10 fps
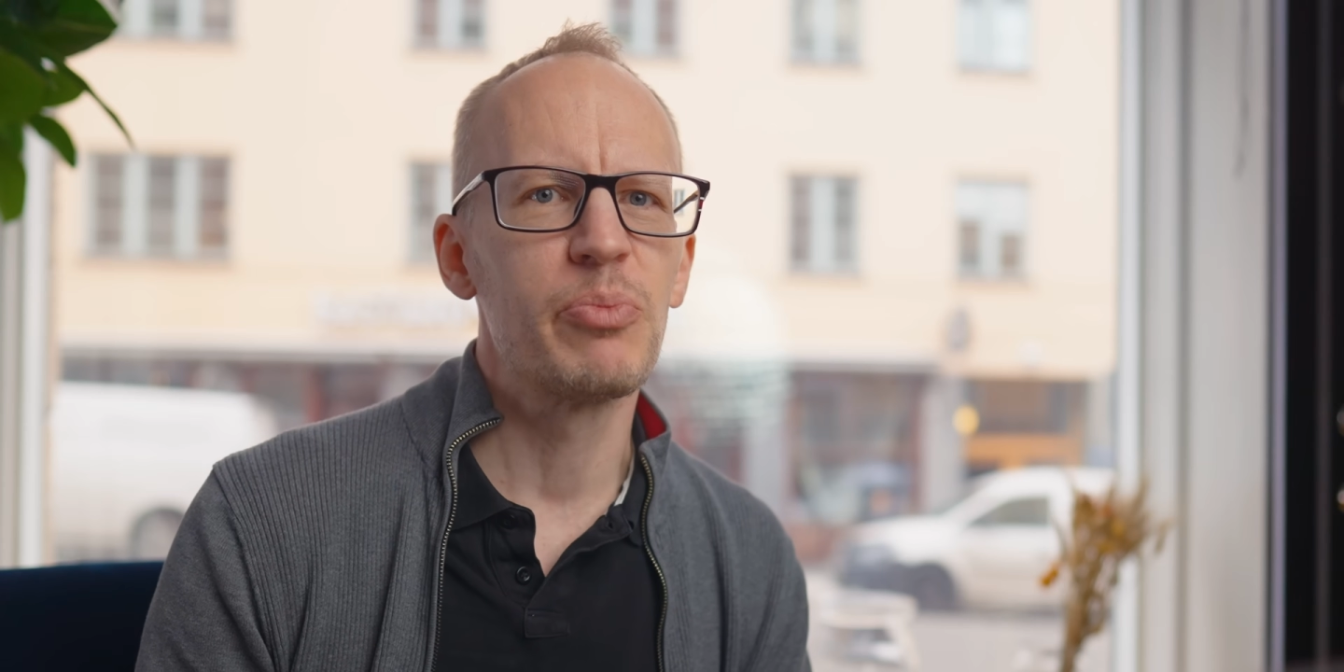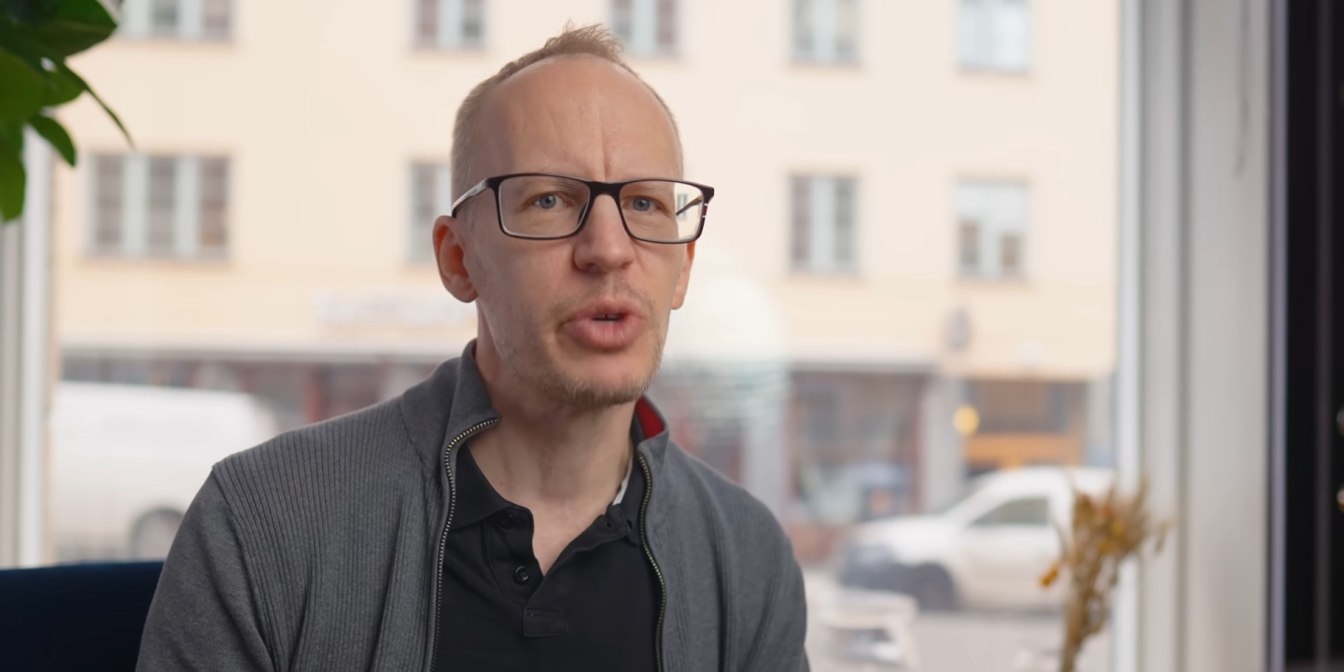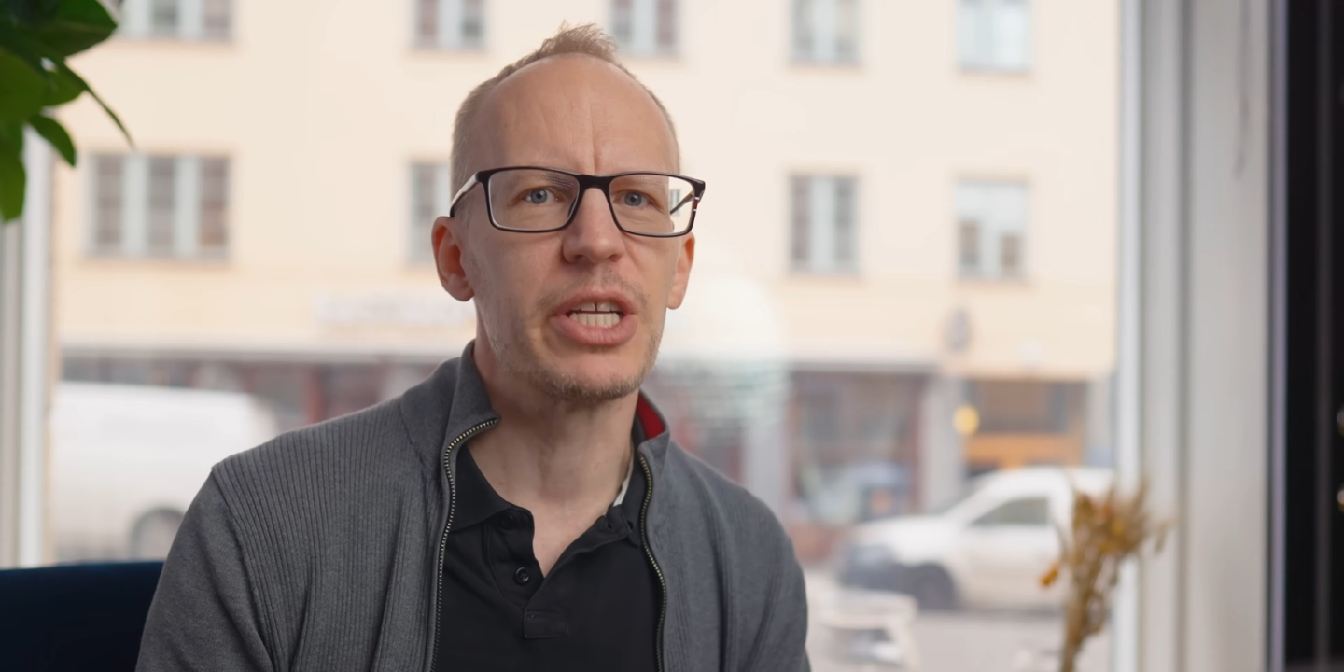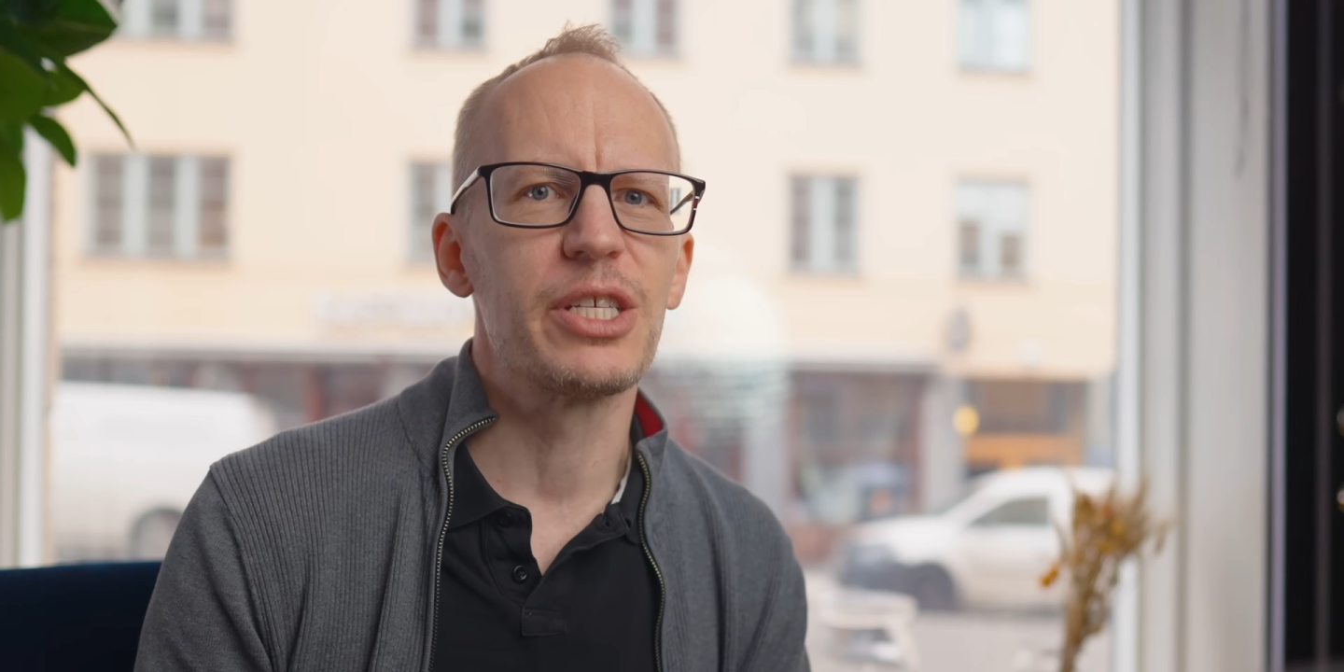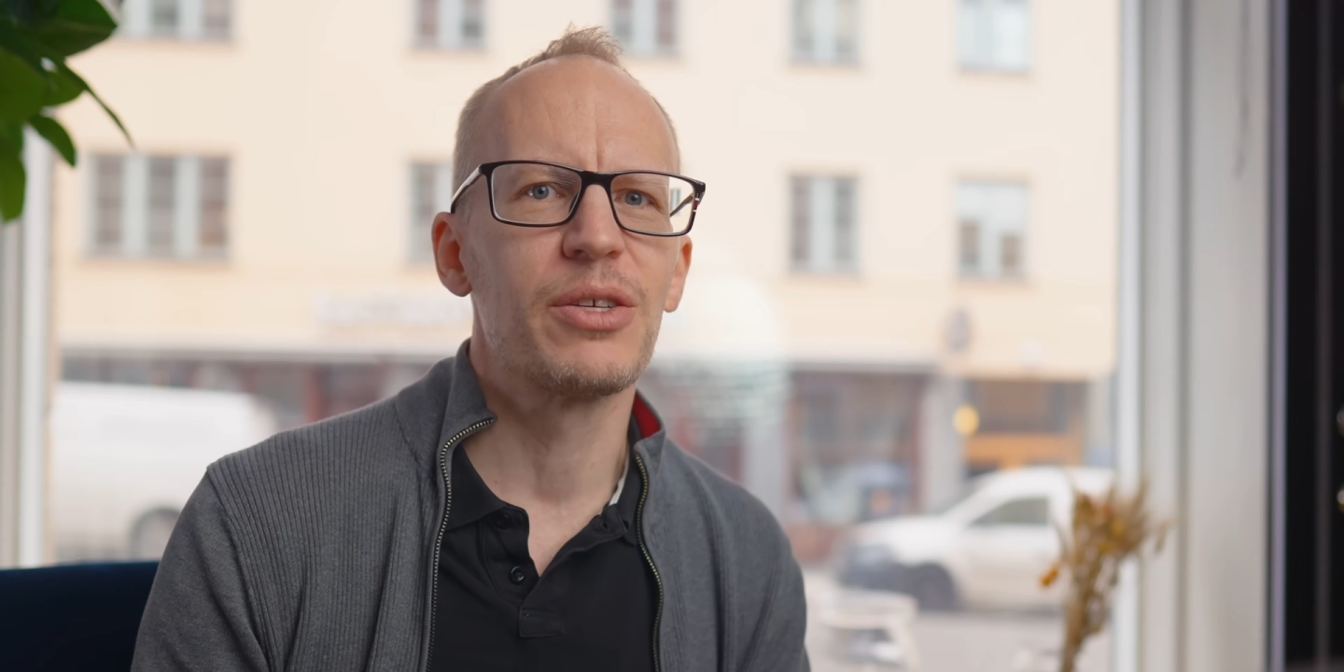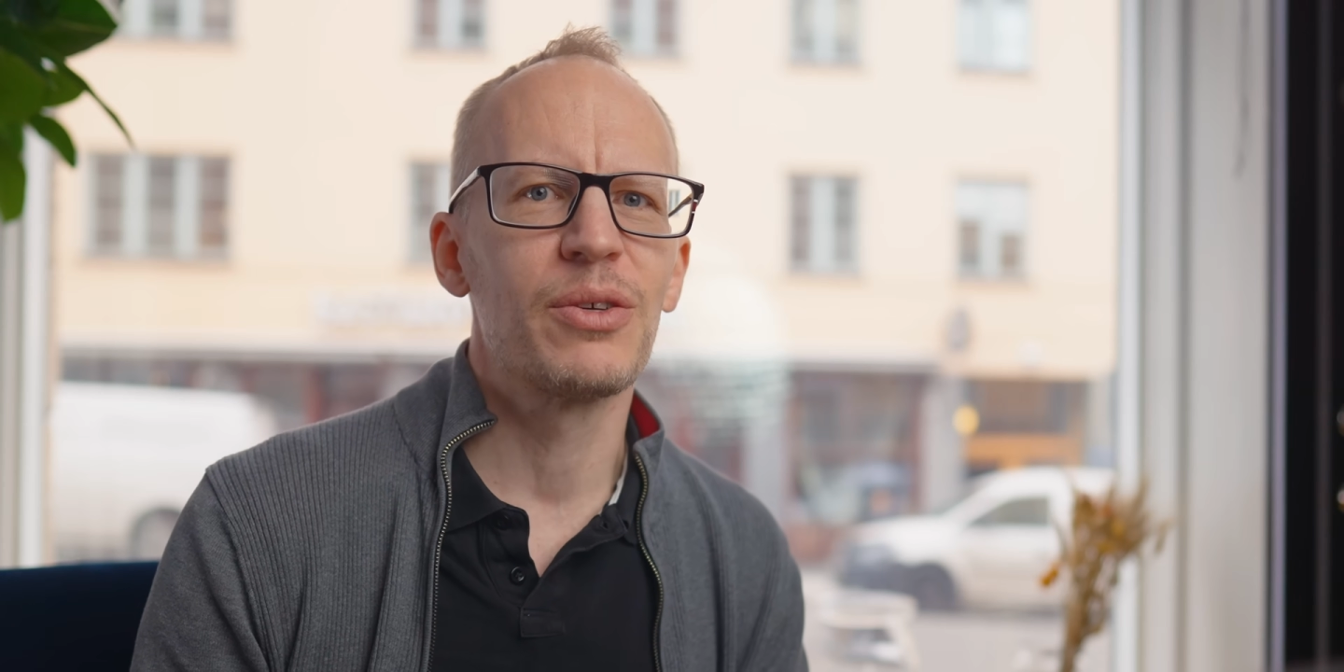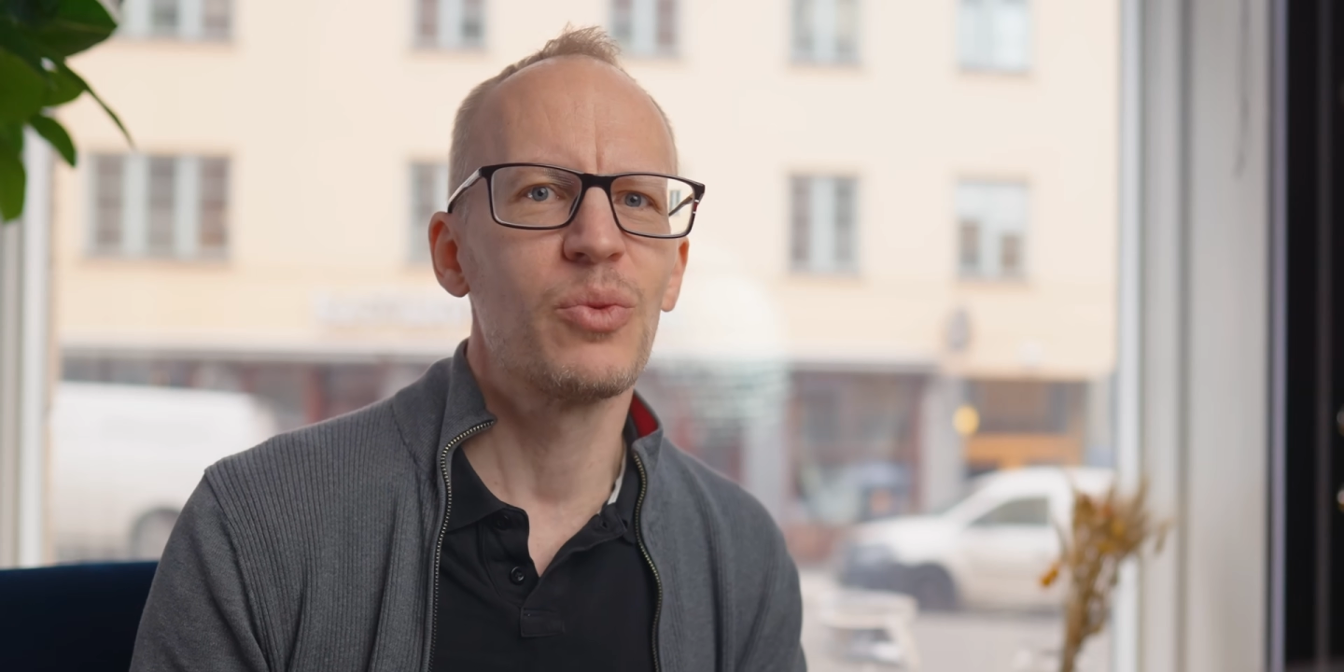bridge,